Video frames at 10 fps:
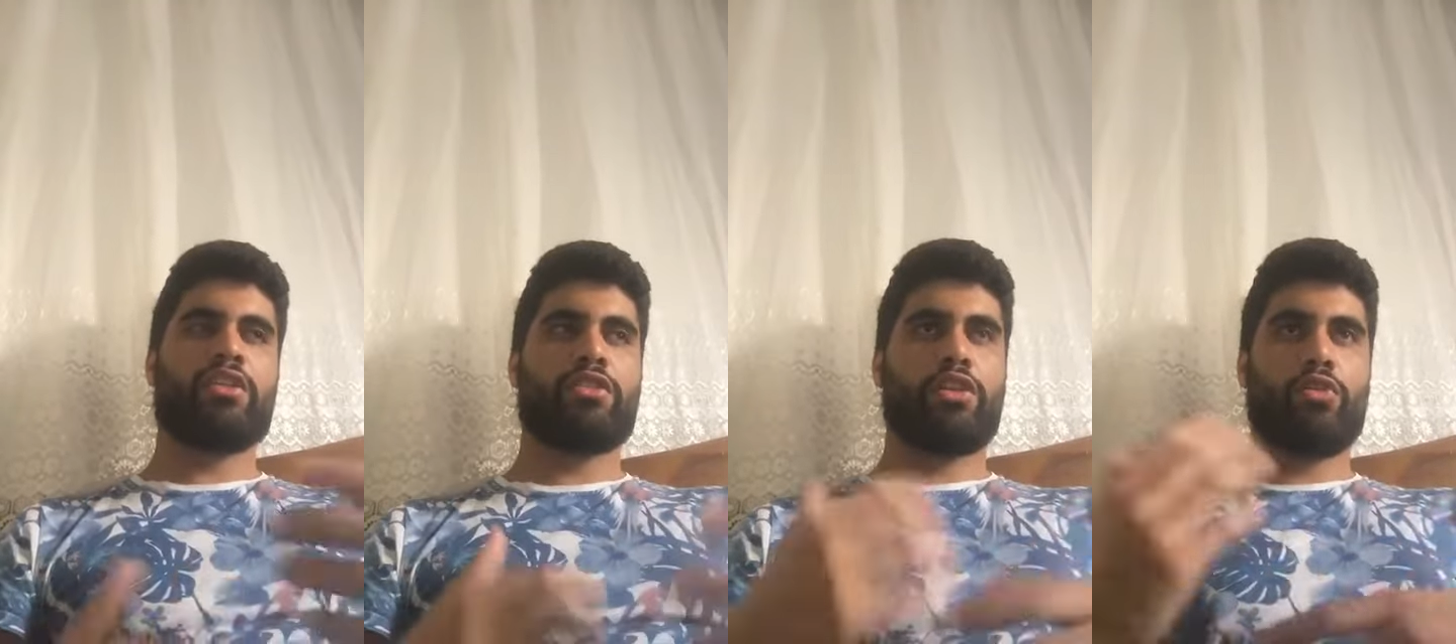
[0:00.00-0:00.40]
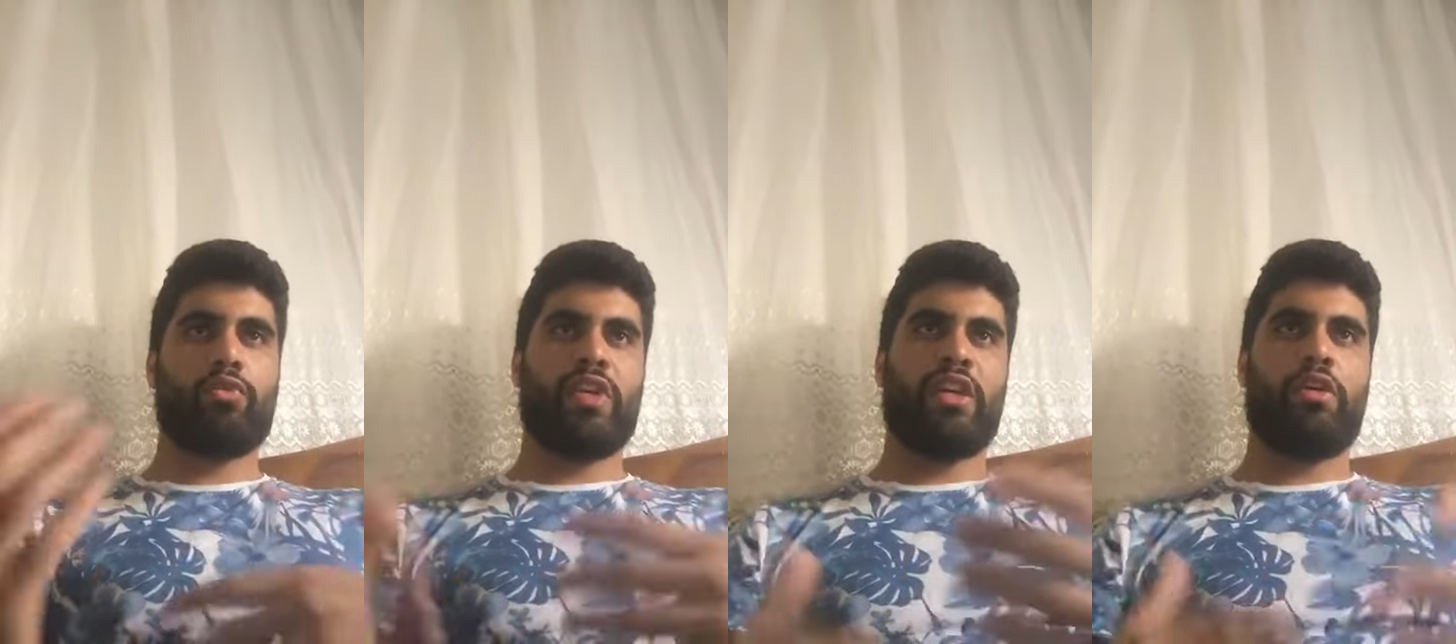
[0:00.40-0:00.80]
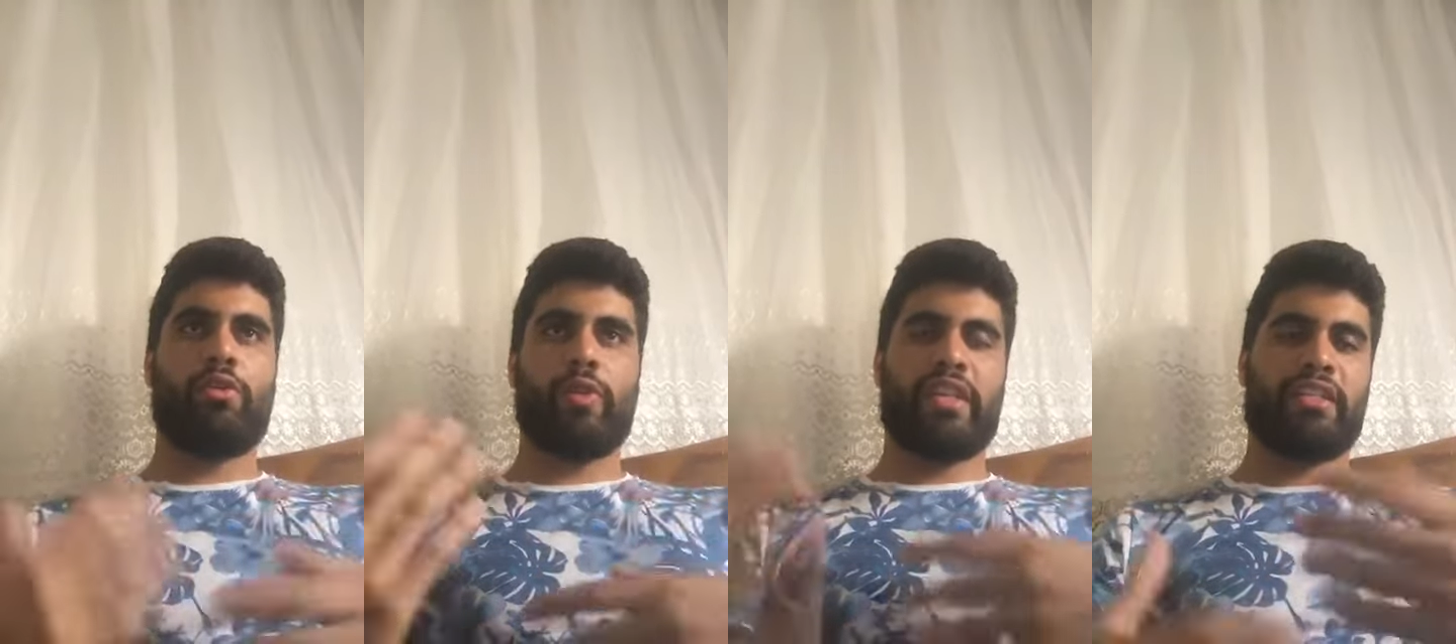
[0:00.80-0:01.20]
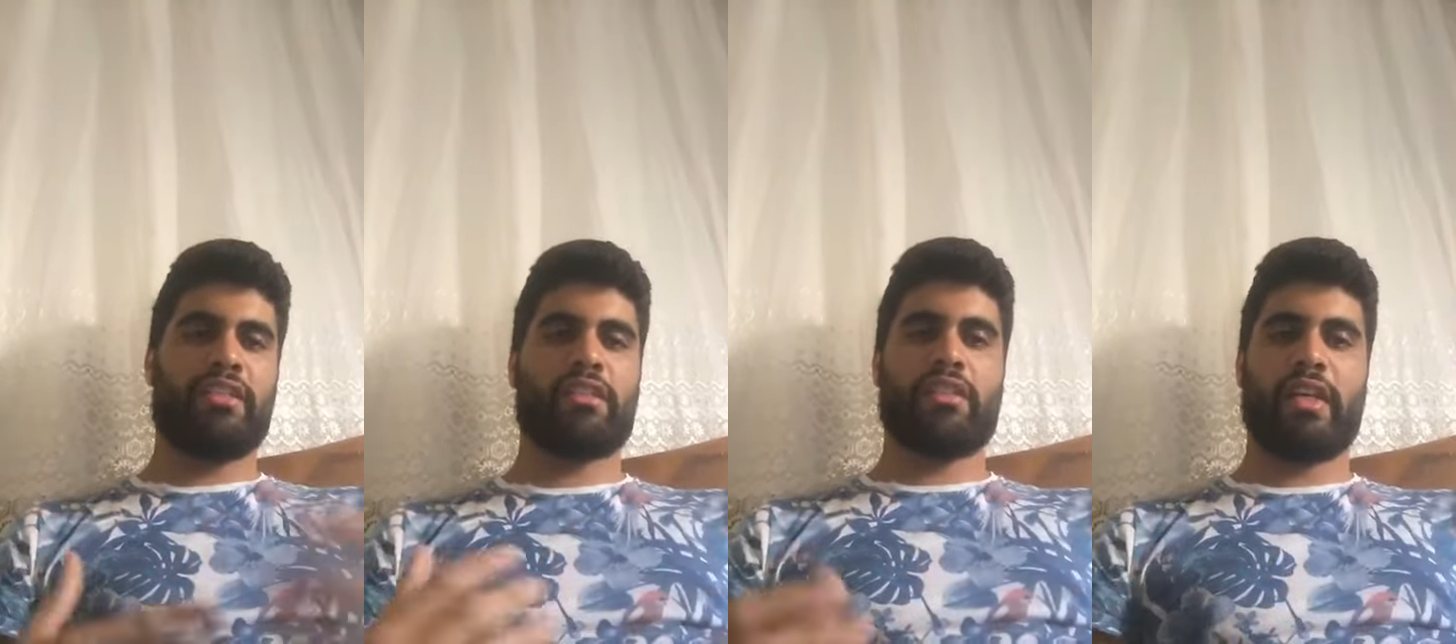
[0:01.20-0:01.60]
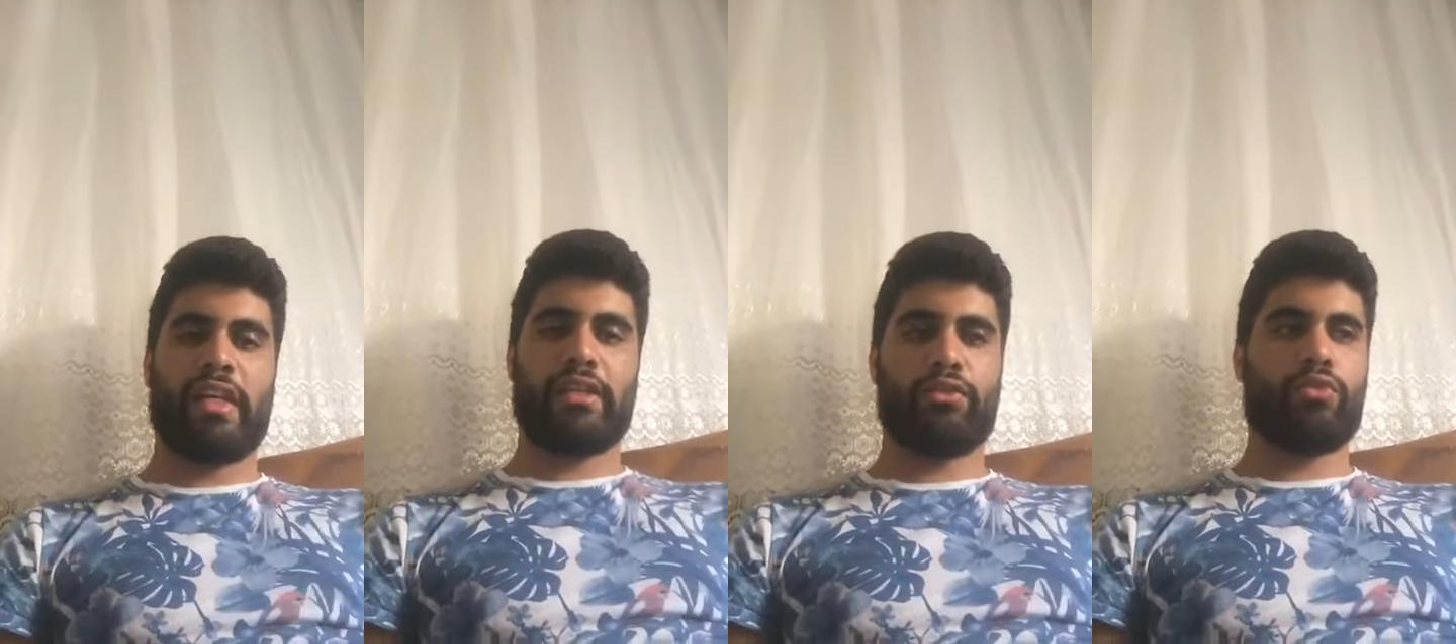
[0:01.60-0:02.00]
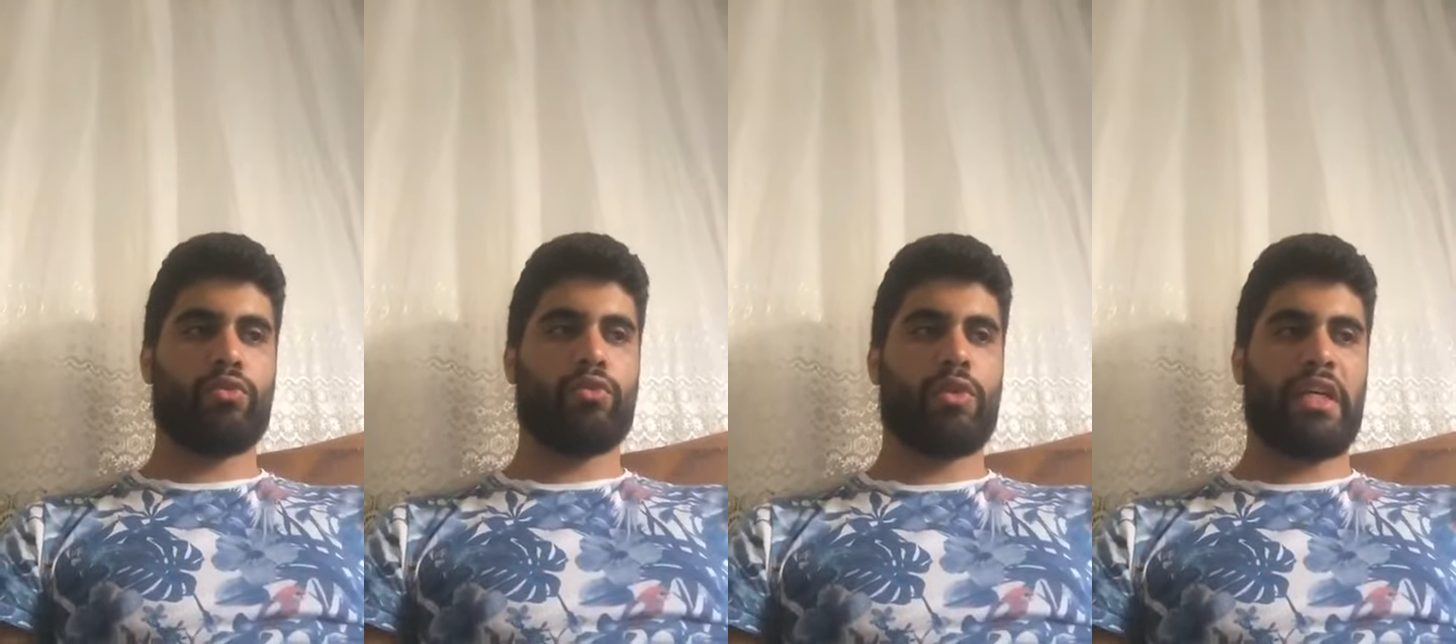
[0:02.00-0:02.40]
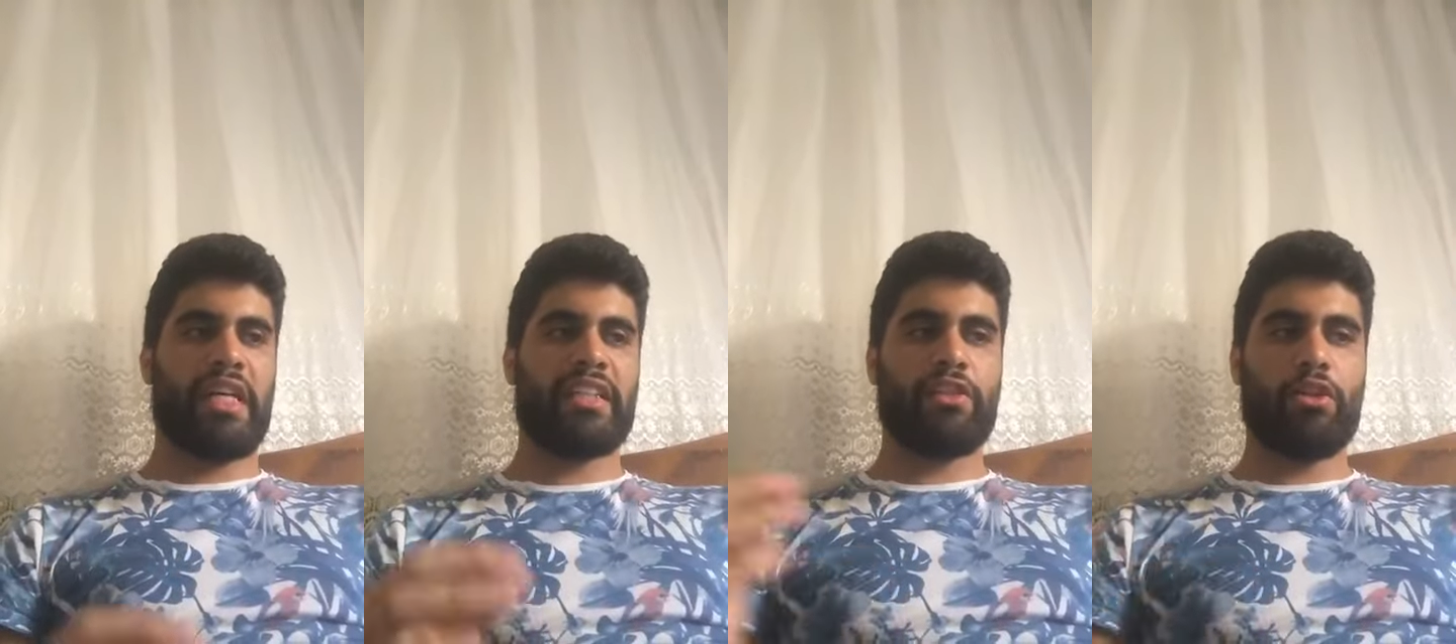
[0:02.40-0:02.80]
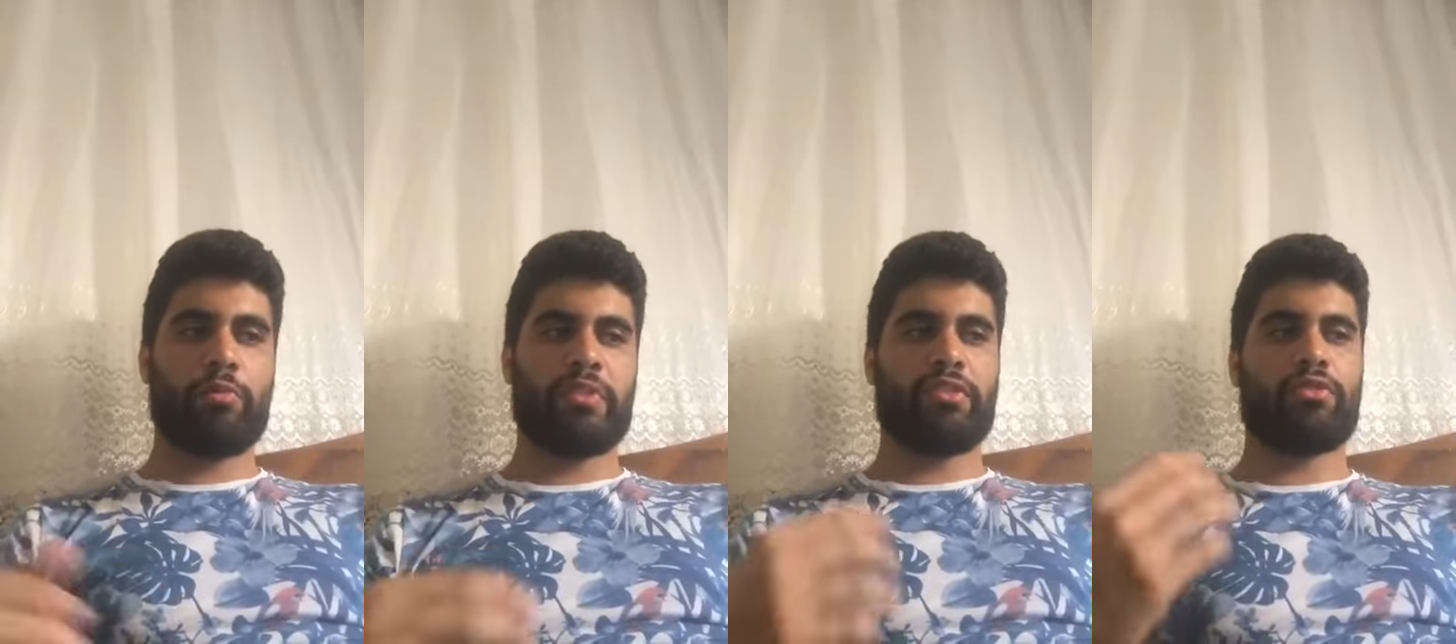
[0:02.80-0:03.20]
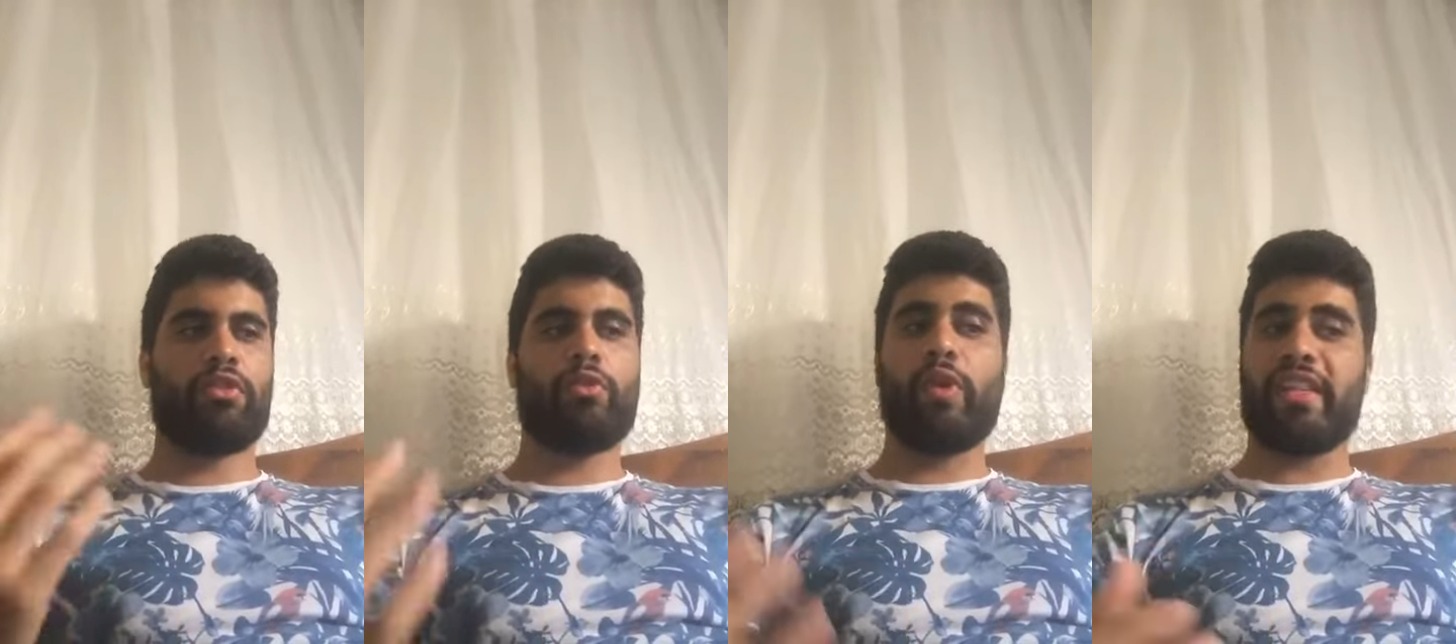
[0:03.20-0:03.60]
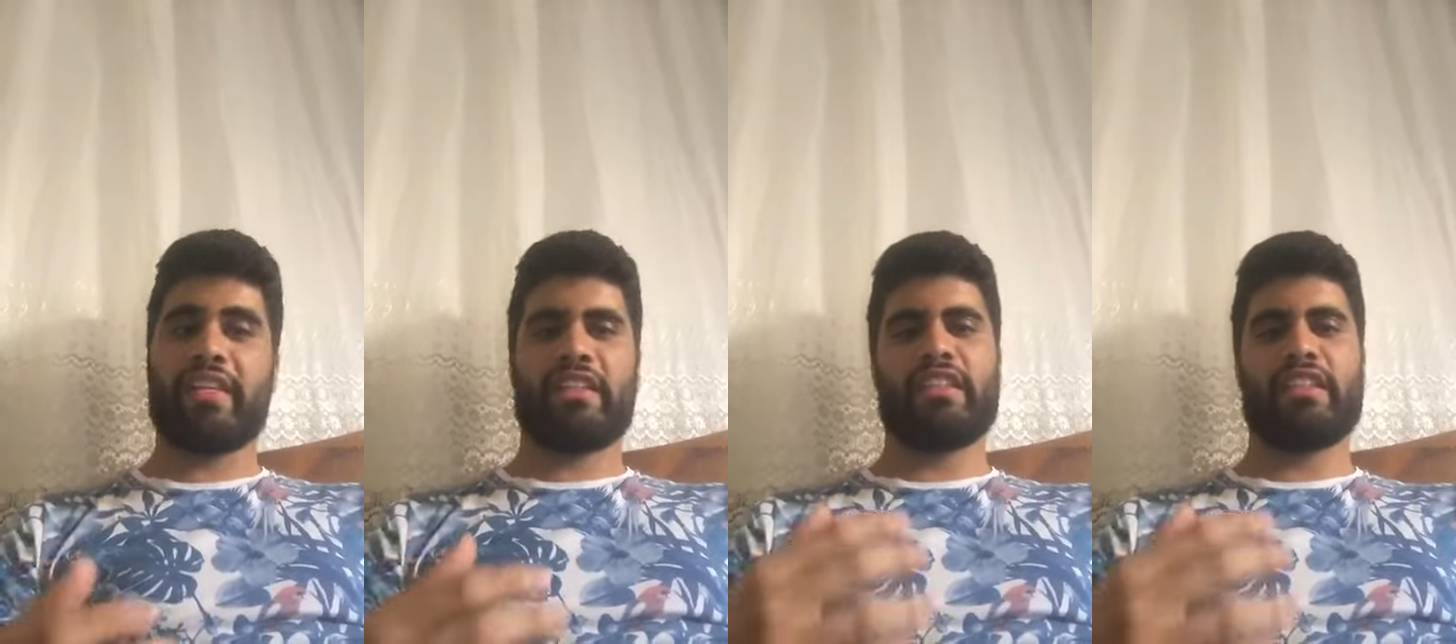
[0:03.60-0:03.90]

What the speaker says: So we always try to adapt to the weather.